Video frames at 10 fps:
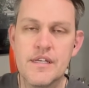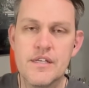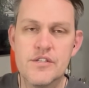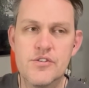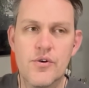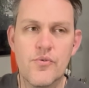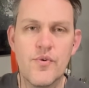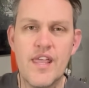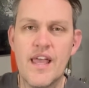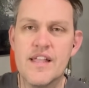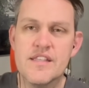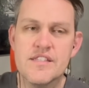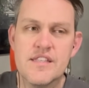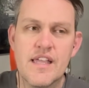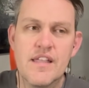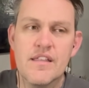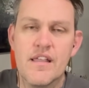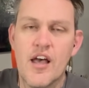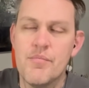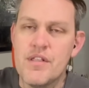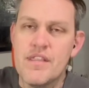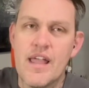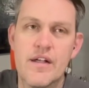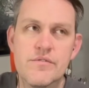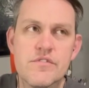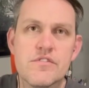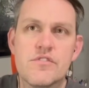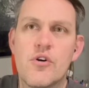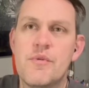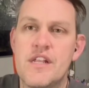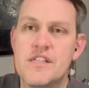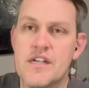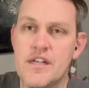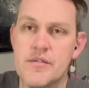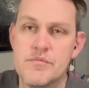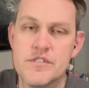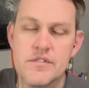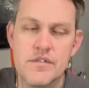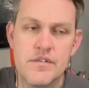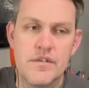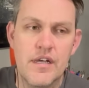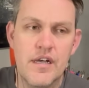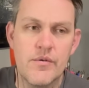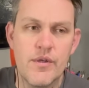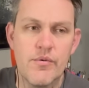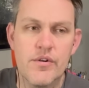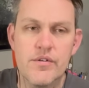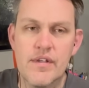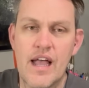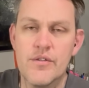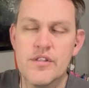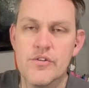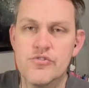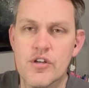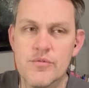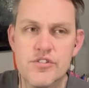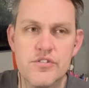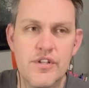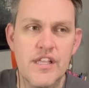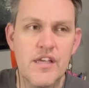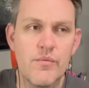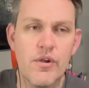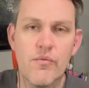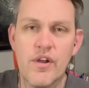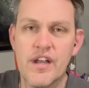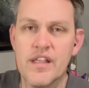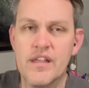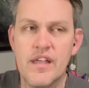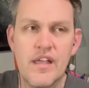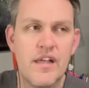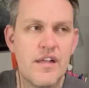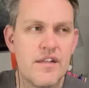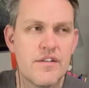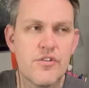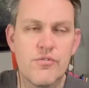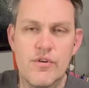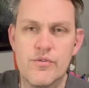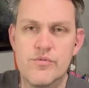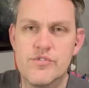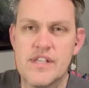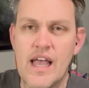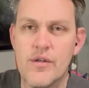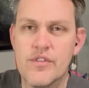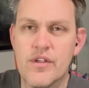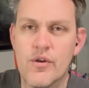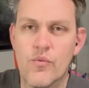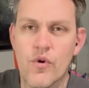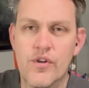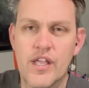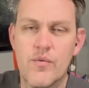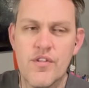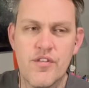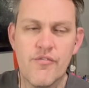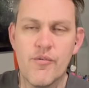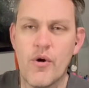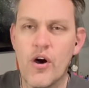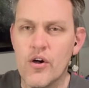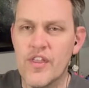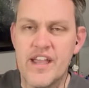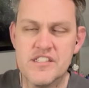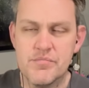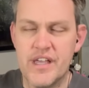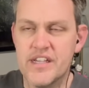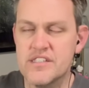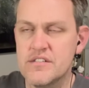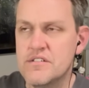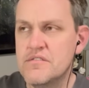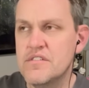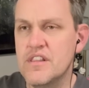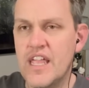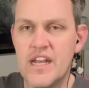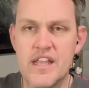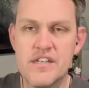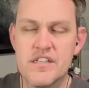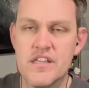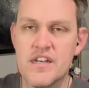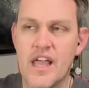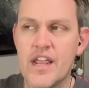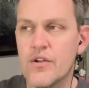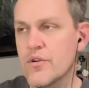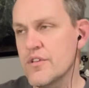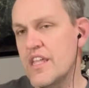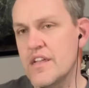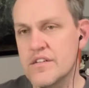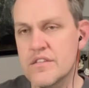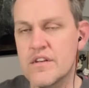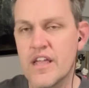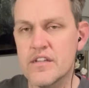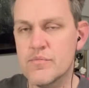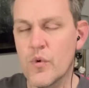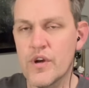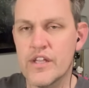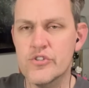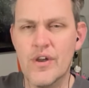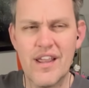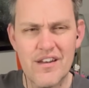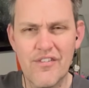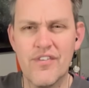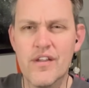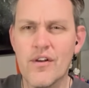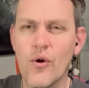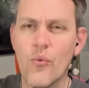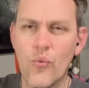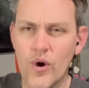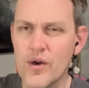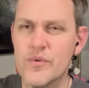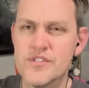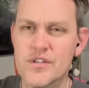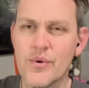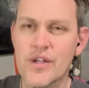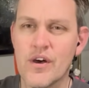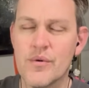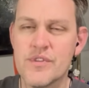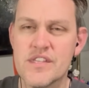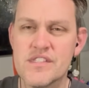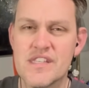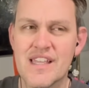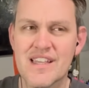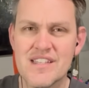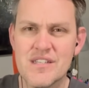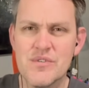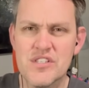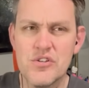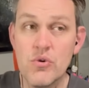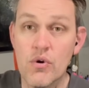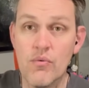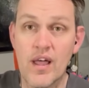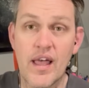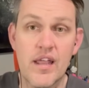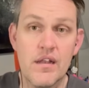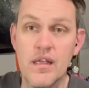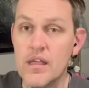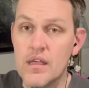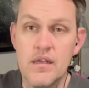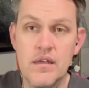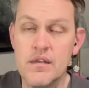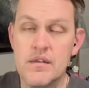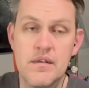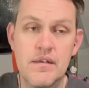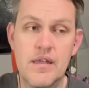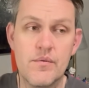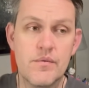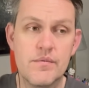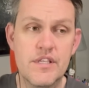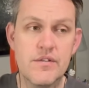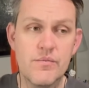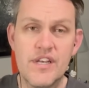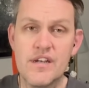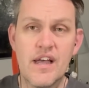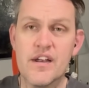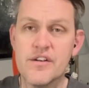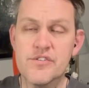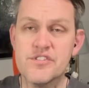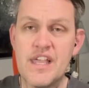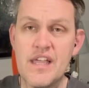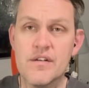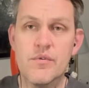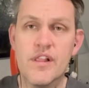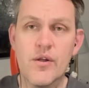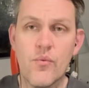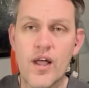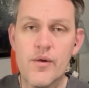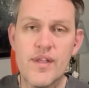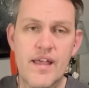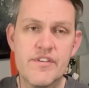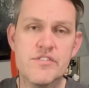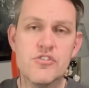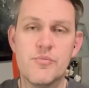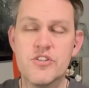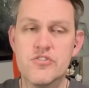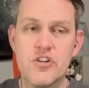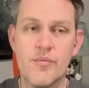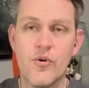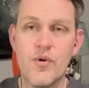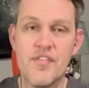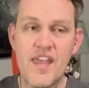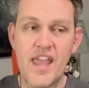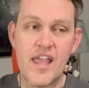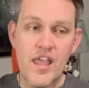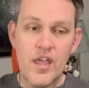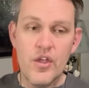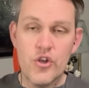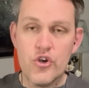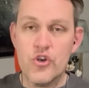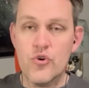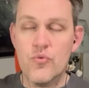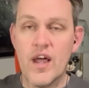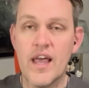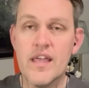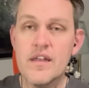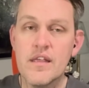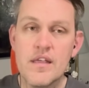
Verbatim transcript: So we had this thing up and down so many times. Uh, we were out there troubleshooting it. We were running crews out there working with it from all aspects, late into the night, early into the next morning, trying to figure out what was going on with this thing because it was a newer ride. And we, we did not understand. We're like, why are we having so much trouble with a new ride?